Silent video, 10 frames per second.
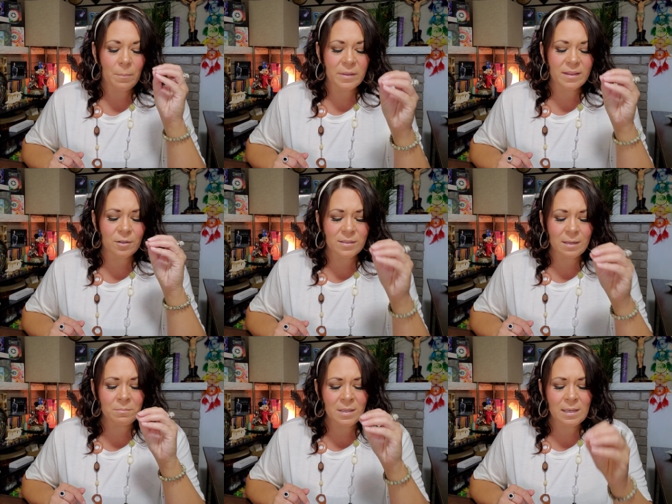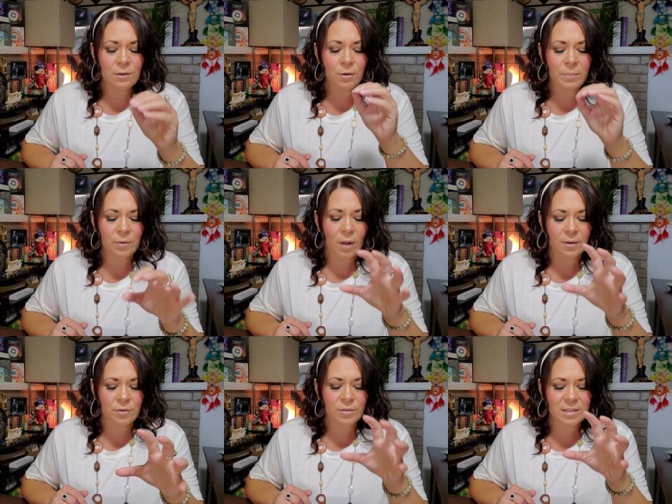But there's something here about
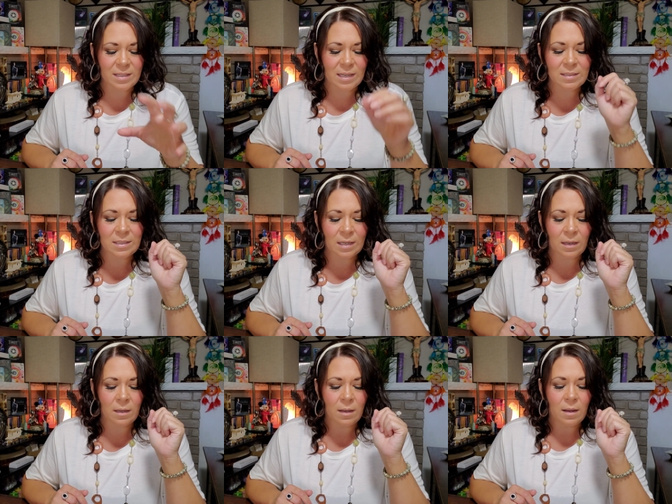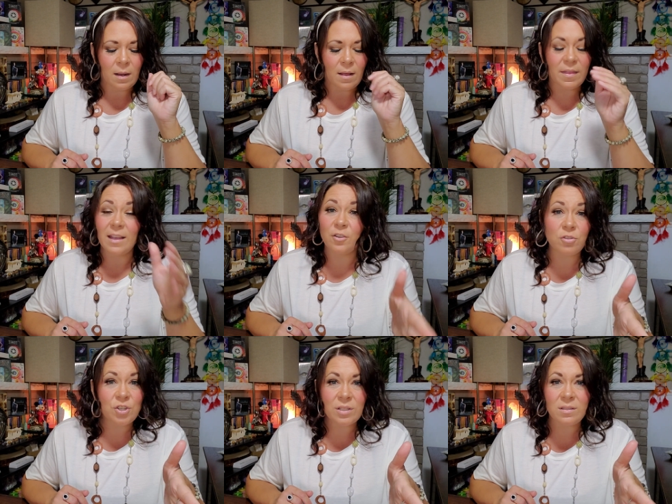understanding that you're
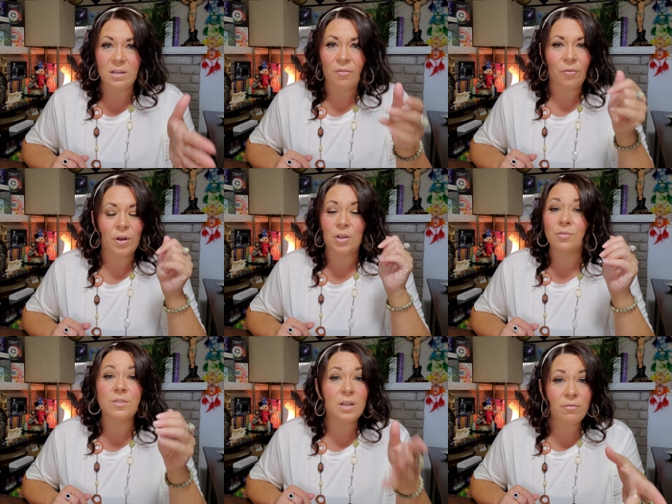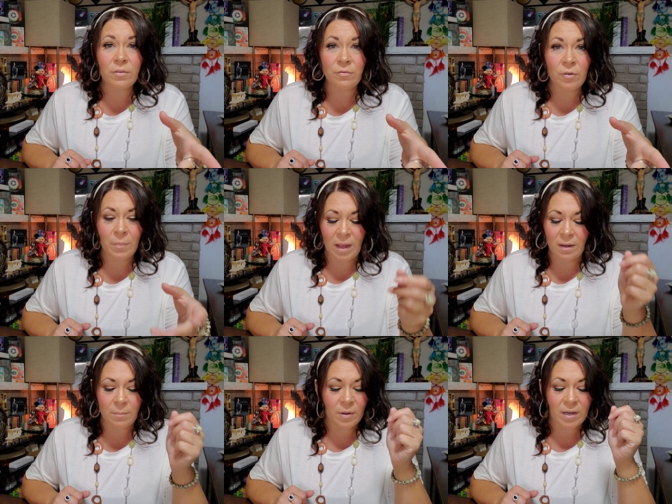just different. You're different from
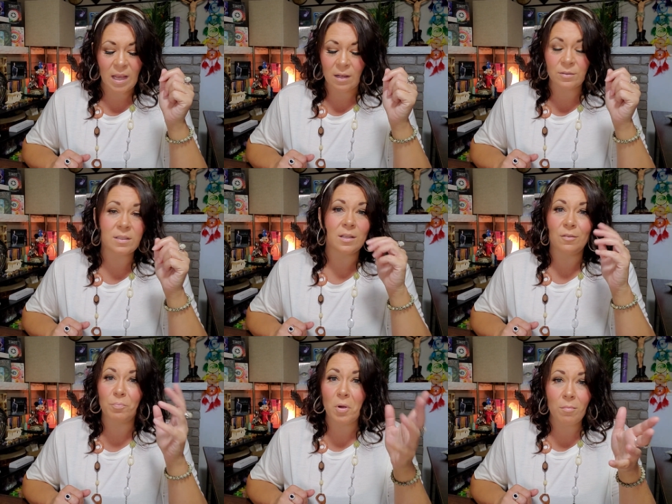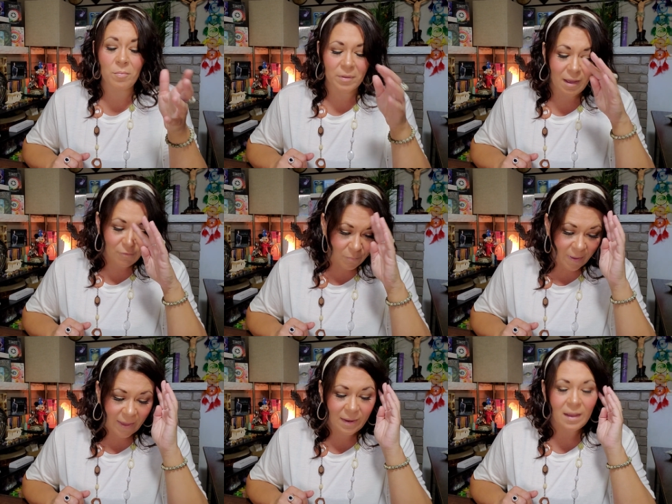anybody else that you've probably ever
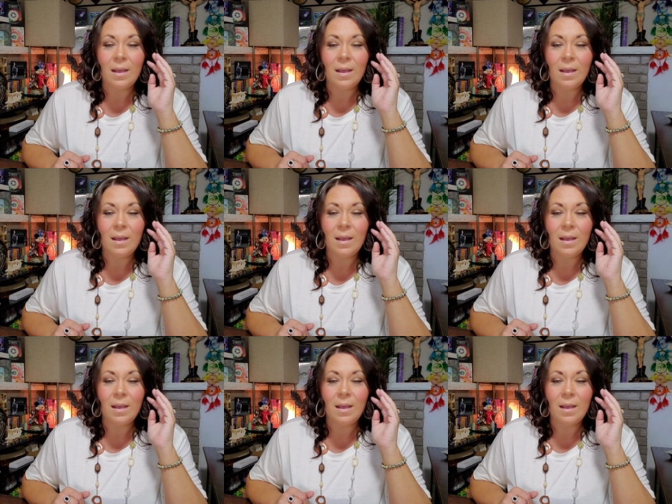met.